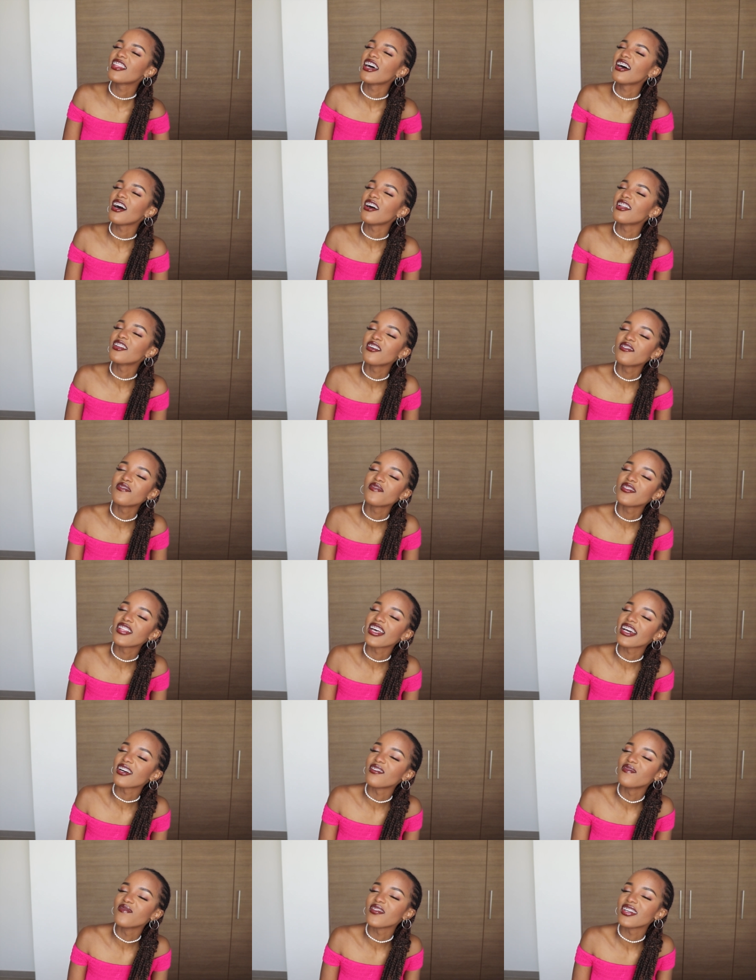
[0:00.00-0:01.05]
That, now I feel
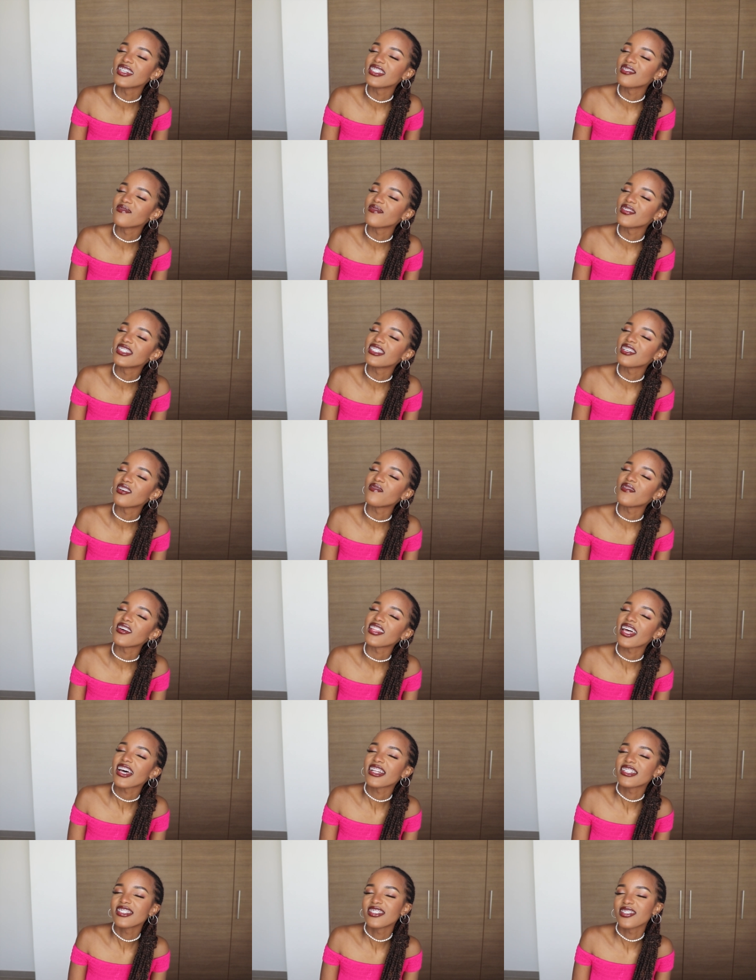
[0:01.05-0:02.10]
like I'm praising myself, but
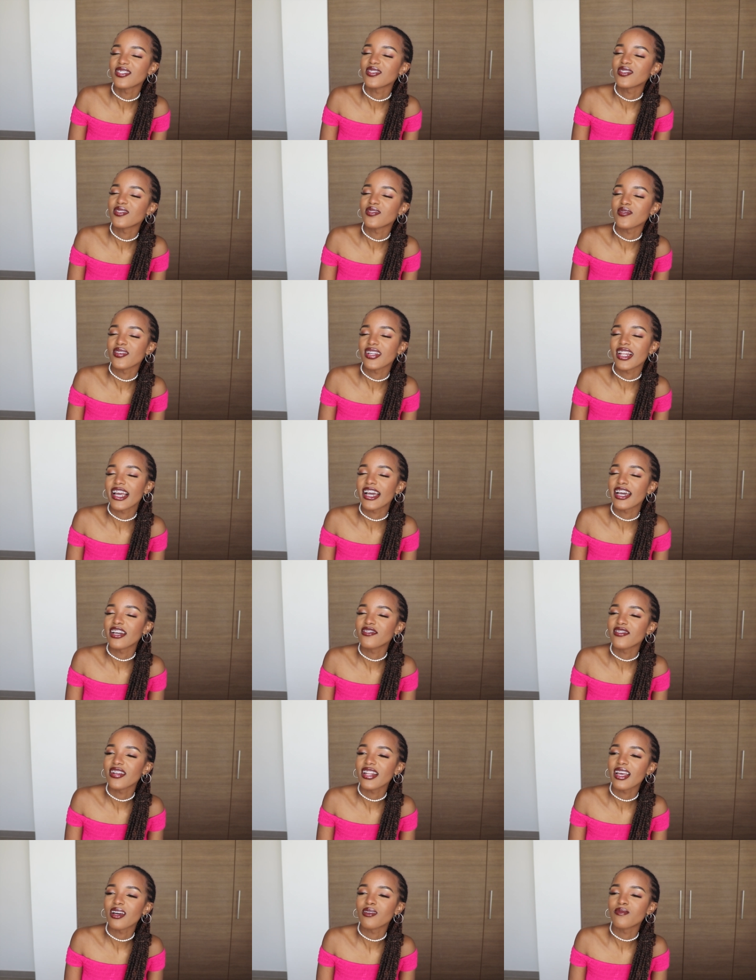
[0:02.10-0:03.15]
that's so sweet. Like, I
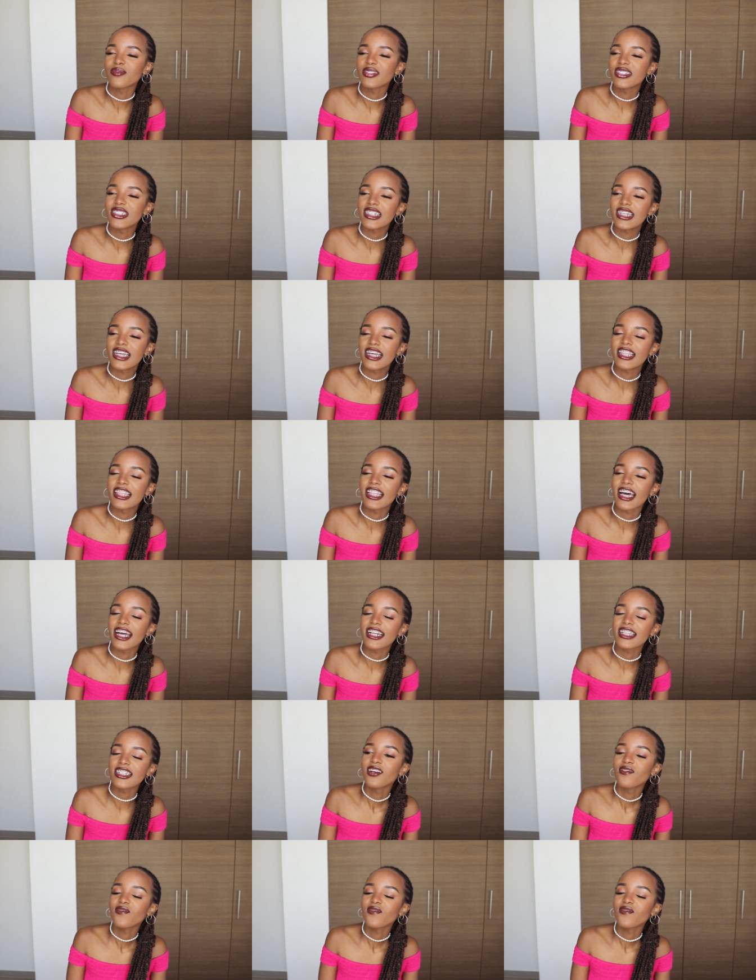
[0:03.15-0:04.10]
really appreciate that.